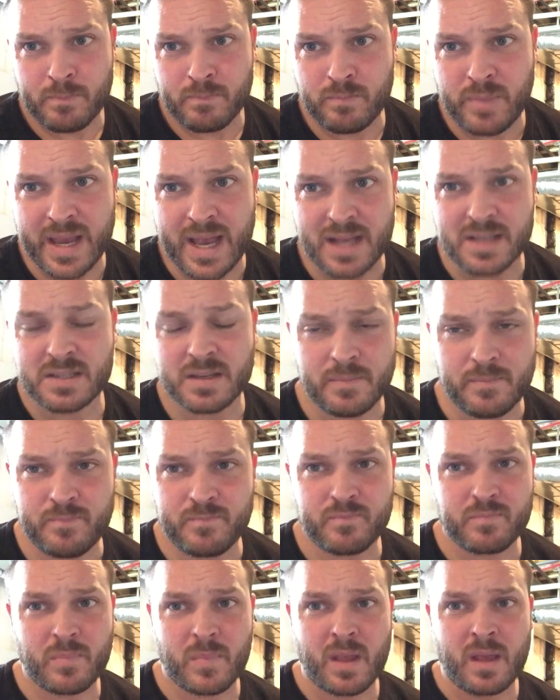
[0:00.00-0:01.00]
Because
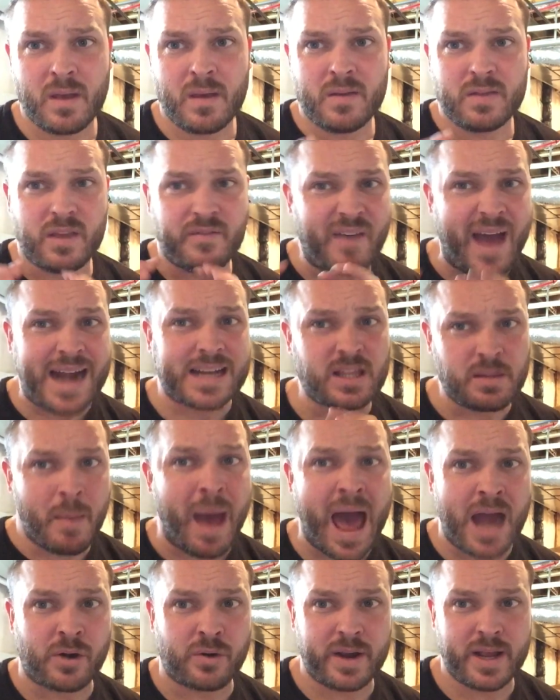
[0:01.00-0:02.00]
the fact of the
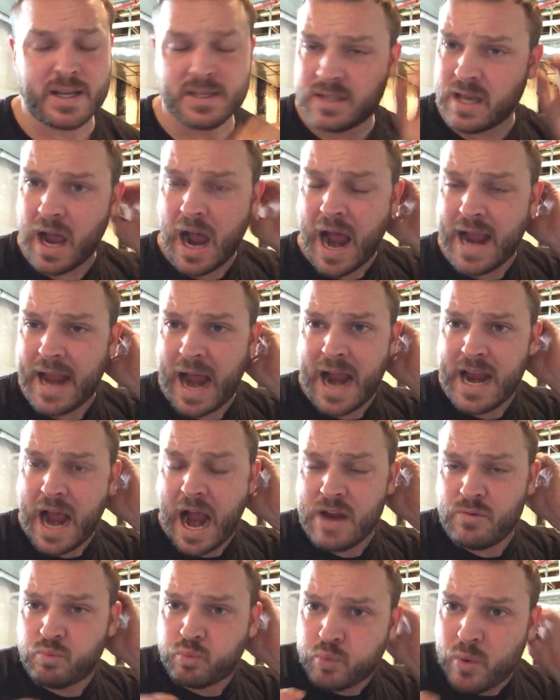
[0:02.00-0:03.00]
matter is,
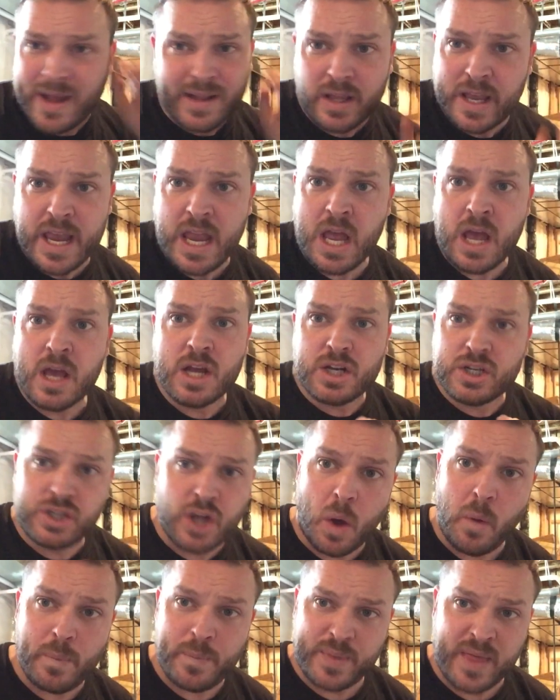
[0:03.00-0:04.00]
I really
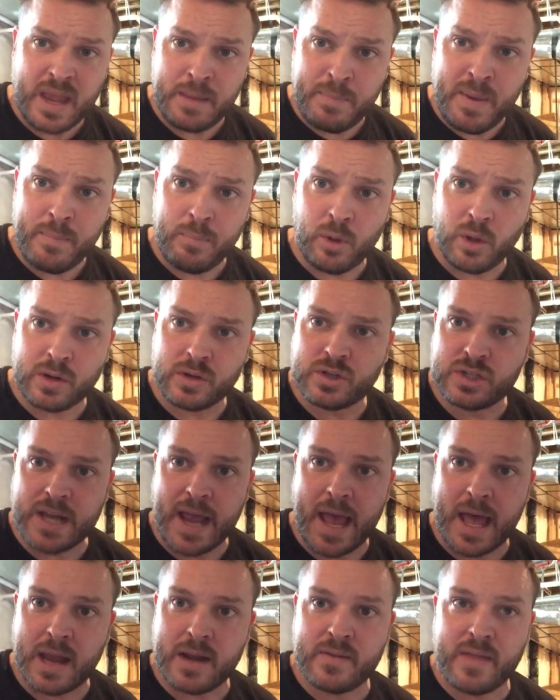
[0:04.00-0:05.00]
don't think people
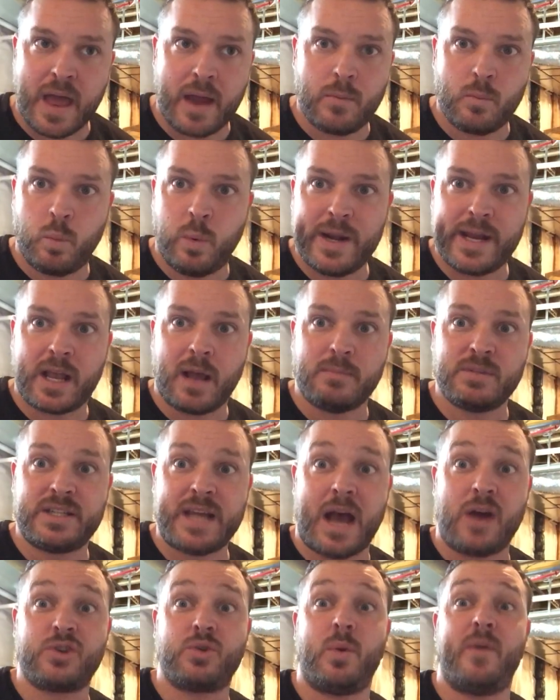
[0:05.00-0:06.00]
understand that when it comes
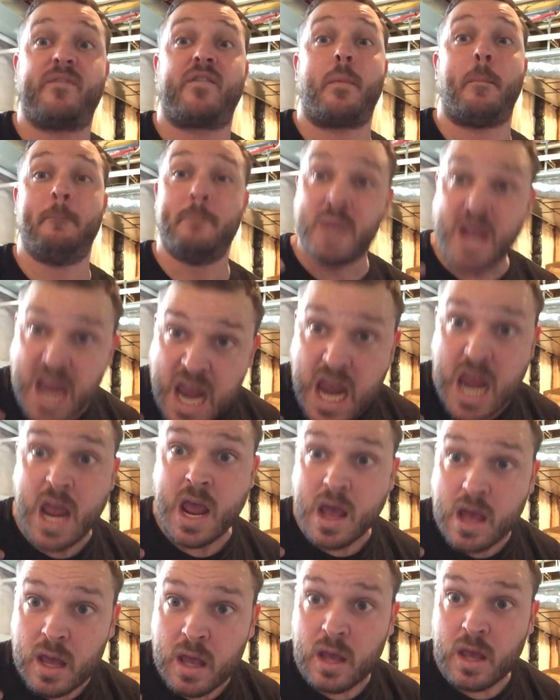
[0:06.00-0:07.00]
down to it for
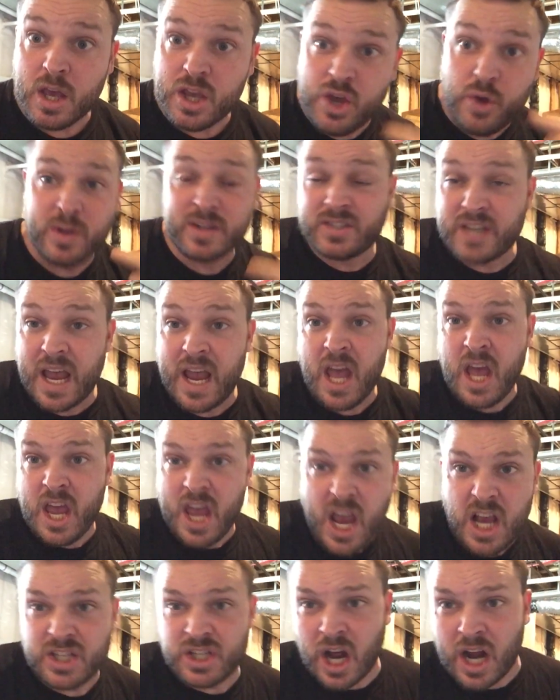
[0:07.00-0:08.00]
me, you can say,
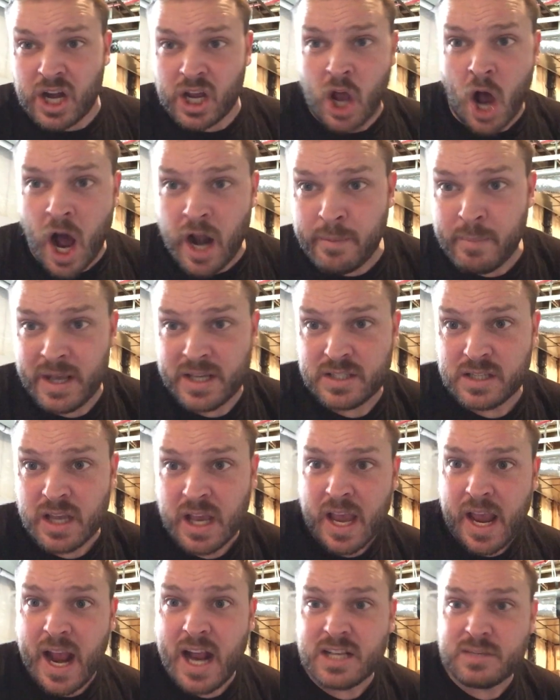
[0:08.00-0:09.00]
he's not an economist.
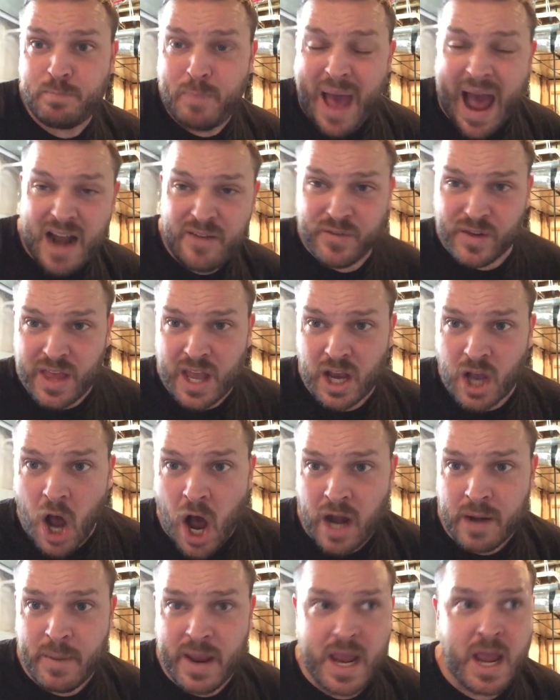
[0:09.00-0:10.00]
He's bad for the
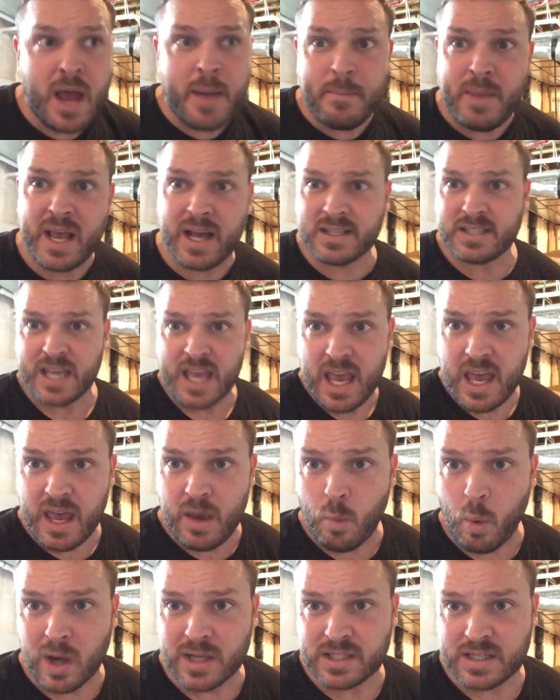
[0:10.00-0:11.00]
economy because he
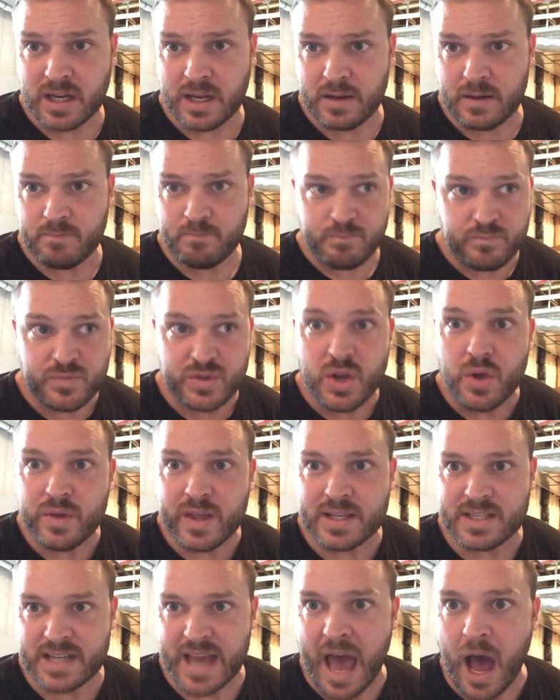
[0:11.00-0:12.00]
wants to do
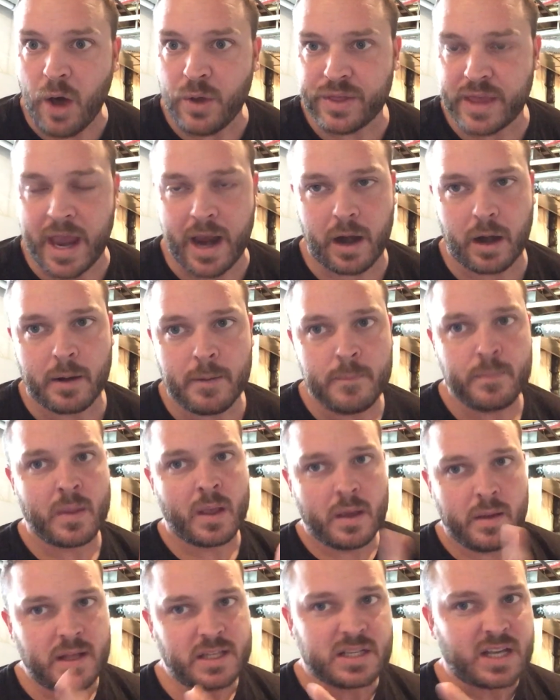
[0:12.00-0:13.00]
this to healthcare.
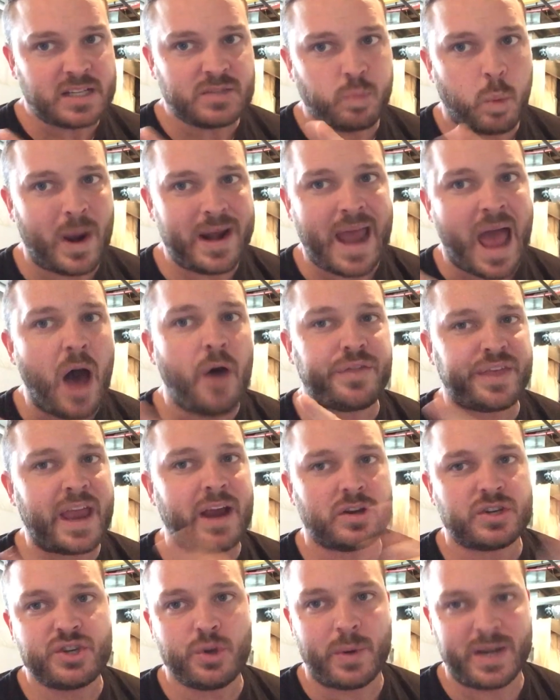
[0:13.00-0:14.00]
It's because what
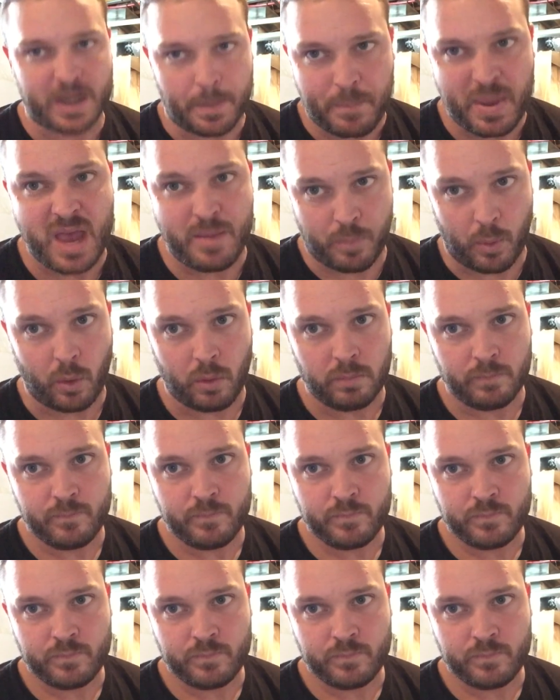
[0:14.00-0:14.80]
healthcare is doing to people.